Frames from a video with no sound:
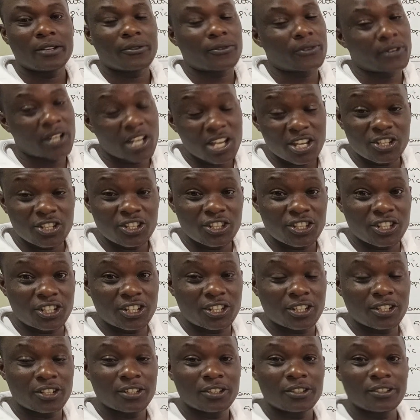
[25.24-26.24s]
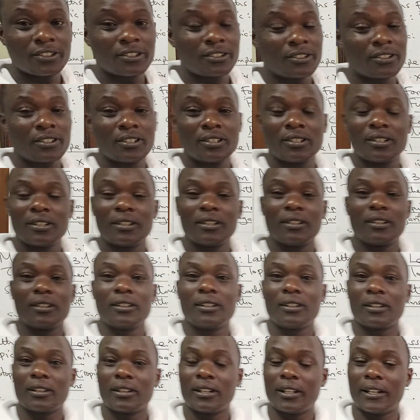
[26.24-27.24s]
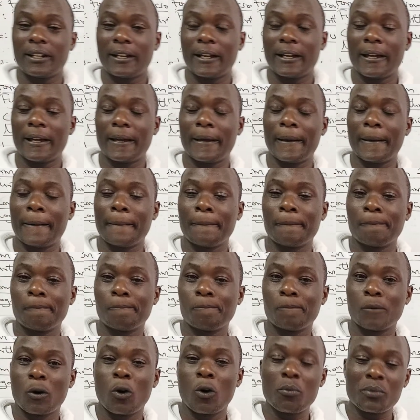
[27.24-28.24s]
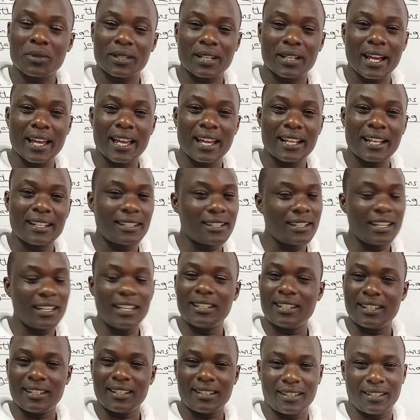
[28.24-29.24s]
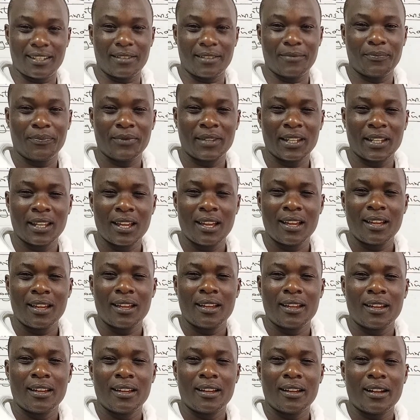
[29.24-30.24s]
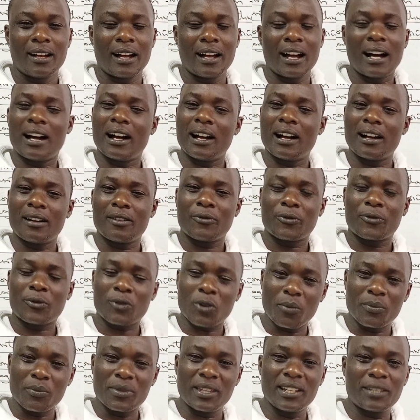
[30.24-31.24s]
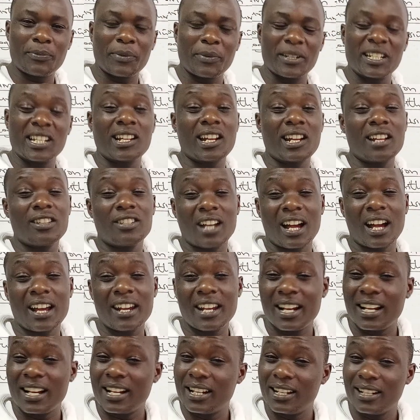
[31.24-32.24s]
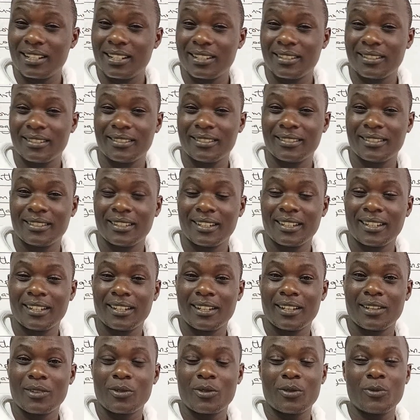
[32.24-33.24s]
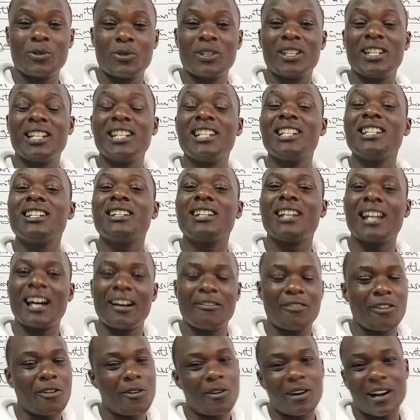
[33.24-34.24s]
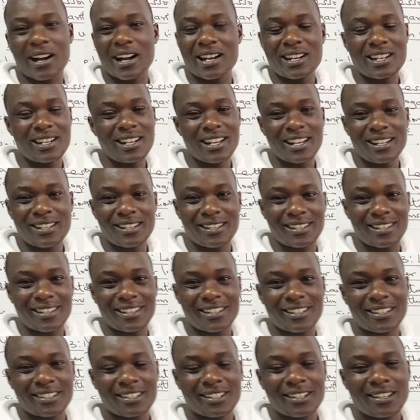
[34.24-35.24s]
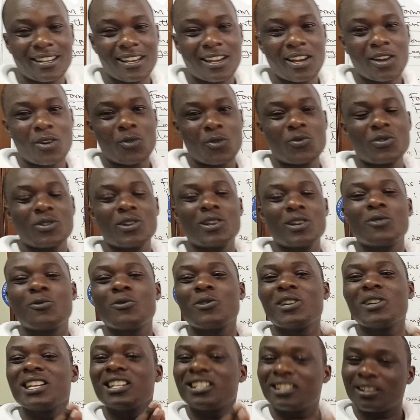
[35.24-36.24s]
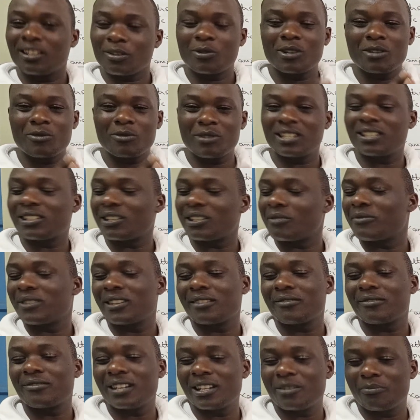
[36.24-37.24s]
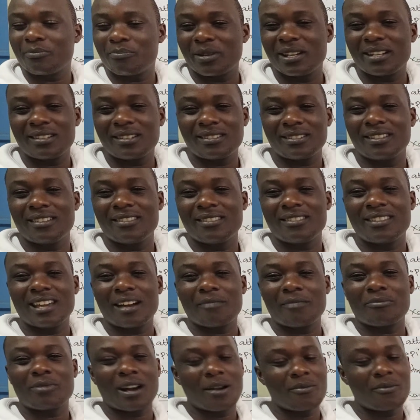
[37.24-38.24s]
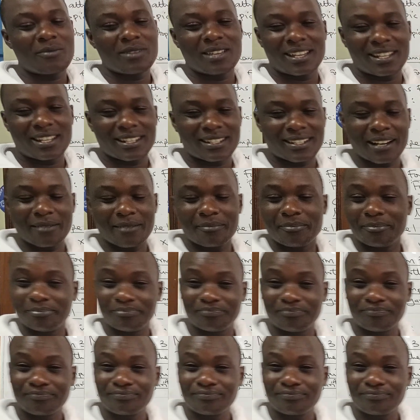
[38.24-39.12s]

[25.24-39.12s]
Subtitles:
French, uh, home science, etc. From this particular channel, we really love our candidates. We wish them the very best in the upcoming exam.